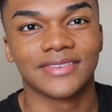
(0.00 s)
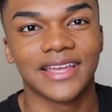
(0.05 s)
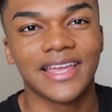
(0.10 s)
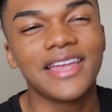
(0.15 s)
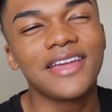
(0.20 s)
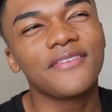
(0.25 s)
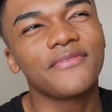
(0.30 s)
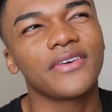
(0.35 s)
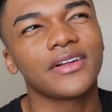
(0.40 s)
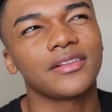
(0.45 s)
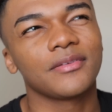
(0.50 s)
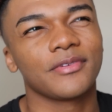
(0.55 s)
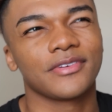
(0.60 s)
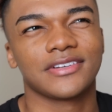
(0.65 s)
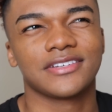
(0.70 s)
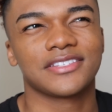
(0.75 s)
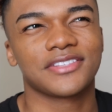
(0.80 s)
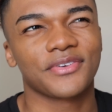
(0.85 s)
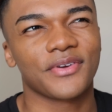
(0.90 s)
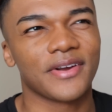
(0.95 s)
and follow me on
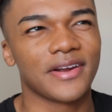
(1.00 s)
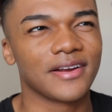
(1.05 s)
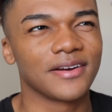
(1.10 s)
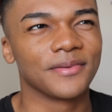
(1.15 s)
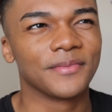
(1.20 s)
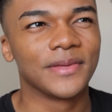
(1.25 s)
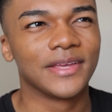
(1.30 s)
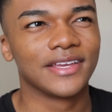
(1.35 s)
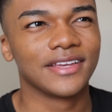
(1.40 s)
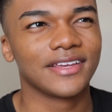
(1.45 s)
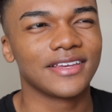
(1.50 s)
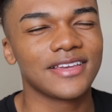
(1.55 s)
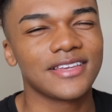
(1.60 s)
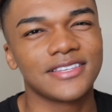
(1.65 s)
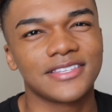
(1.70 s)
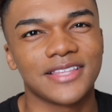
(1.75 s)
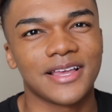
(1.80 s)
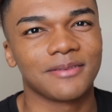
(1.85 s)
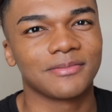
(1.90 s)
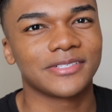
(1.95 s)
Instagram and
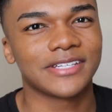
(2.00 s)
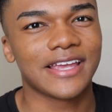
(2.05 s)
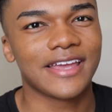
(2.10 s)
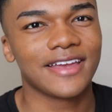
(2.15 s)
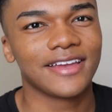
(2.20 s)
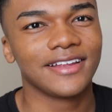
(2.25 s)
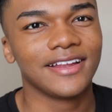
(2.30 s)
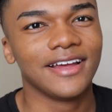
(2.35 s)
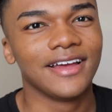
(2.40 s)
Snapchat.